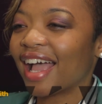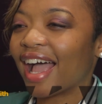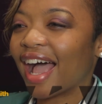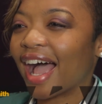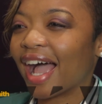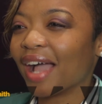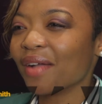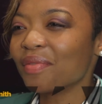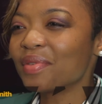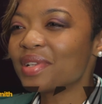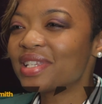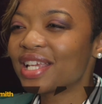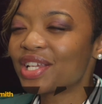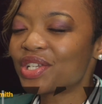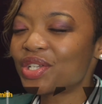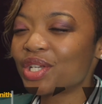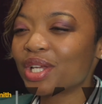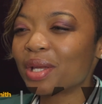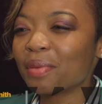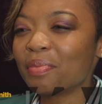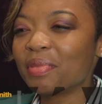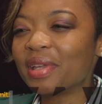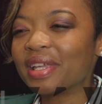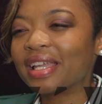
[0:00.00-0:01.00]
I would say she
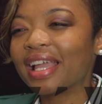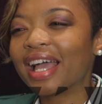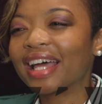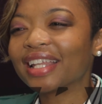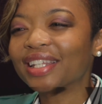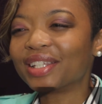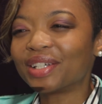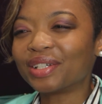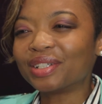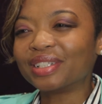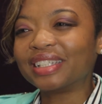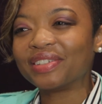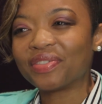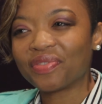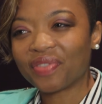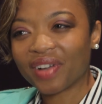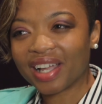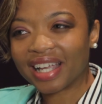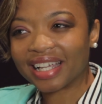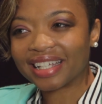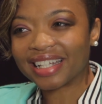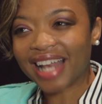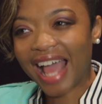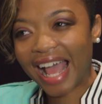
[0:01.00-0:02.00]
could be a little
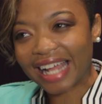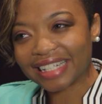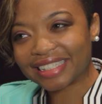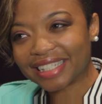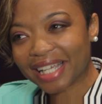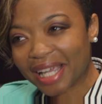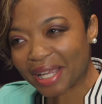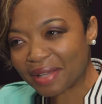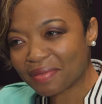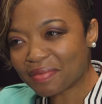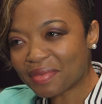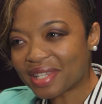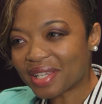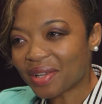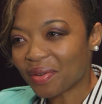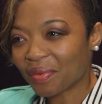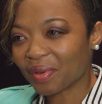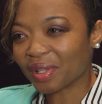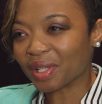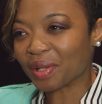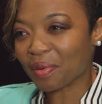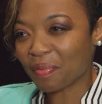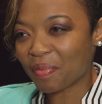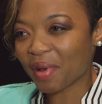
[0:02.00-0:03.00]
defiant at times
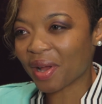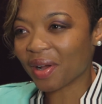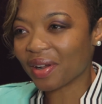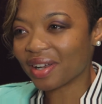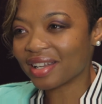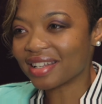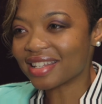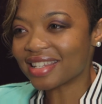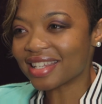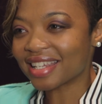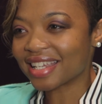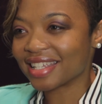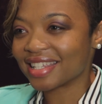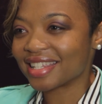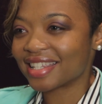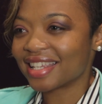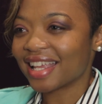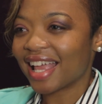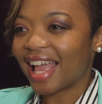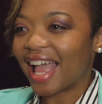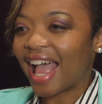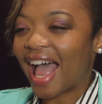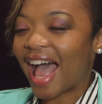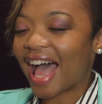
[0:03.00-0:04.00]
with her parents because
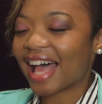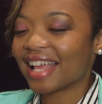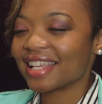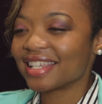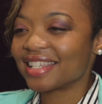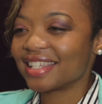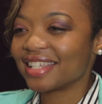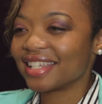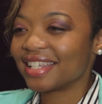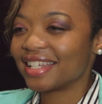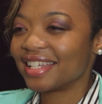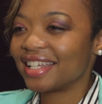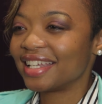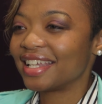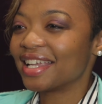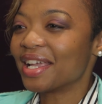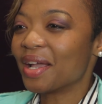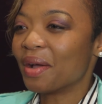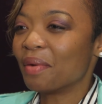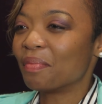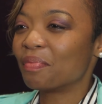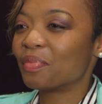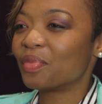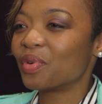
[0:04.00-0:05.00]
as the
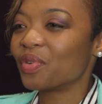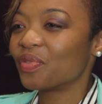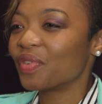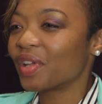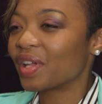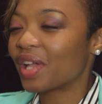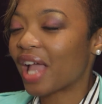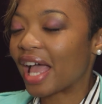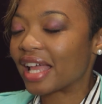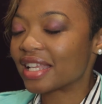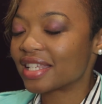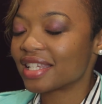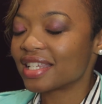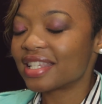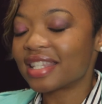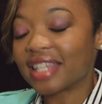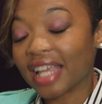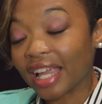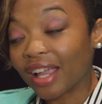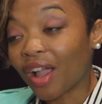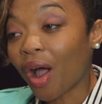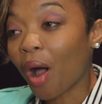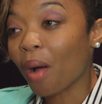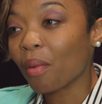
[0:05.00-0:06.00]
movie, as the
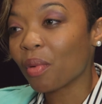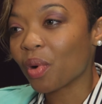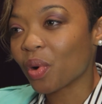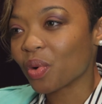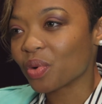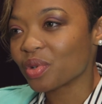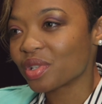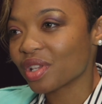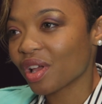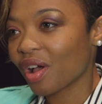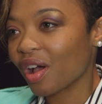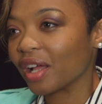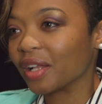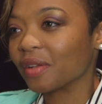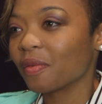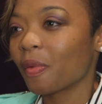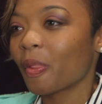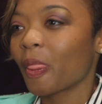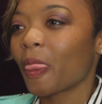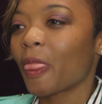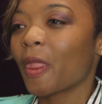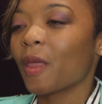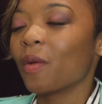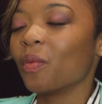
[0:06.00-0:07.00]
sitcom goes on,
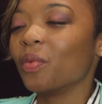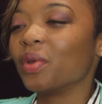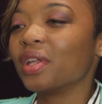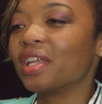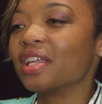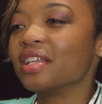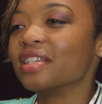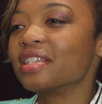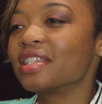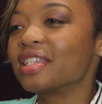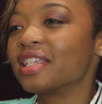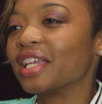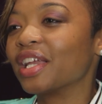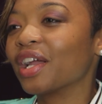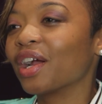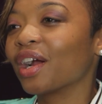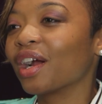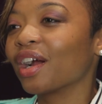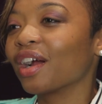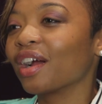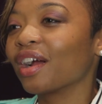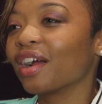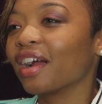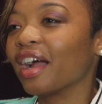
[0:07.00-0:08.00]
we can see
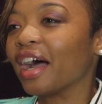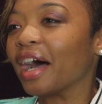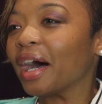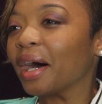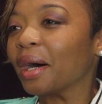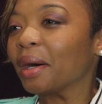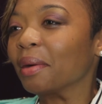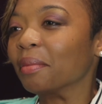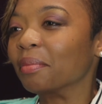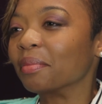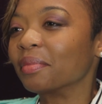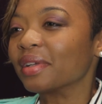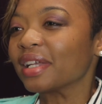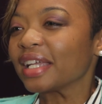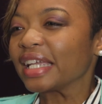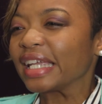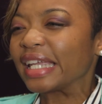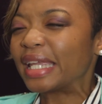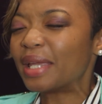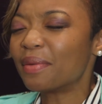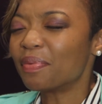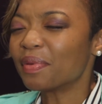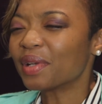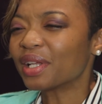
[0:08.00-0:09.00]
her um,
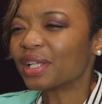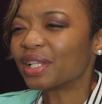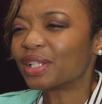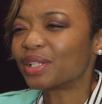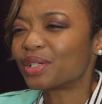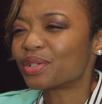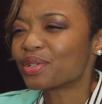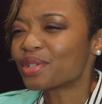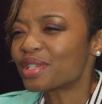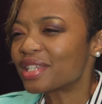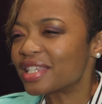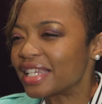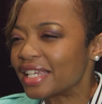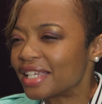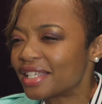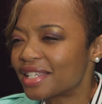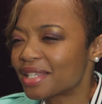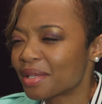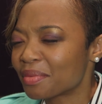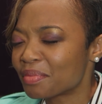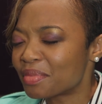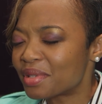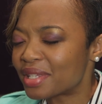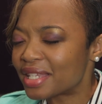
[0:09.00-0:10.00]
keeping a little se
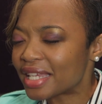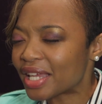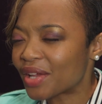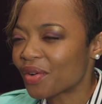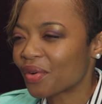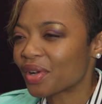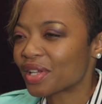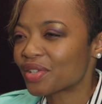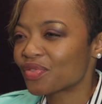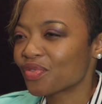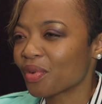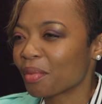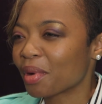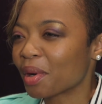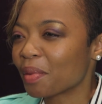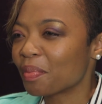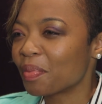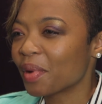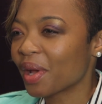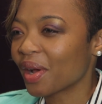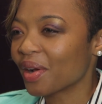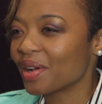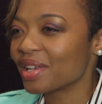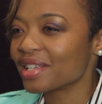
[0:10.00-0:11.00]
some secrets from her
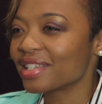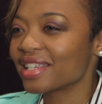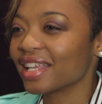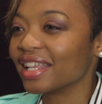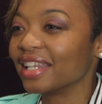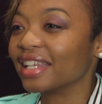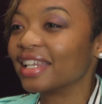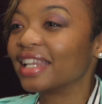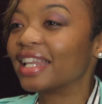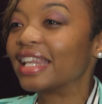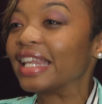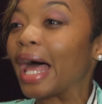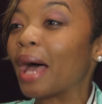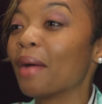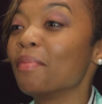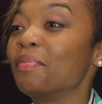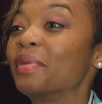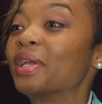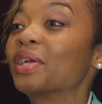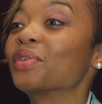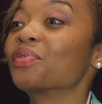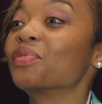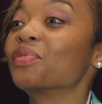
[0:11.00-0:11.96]
parents and that being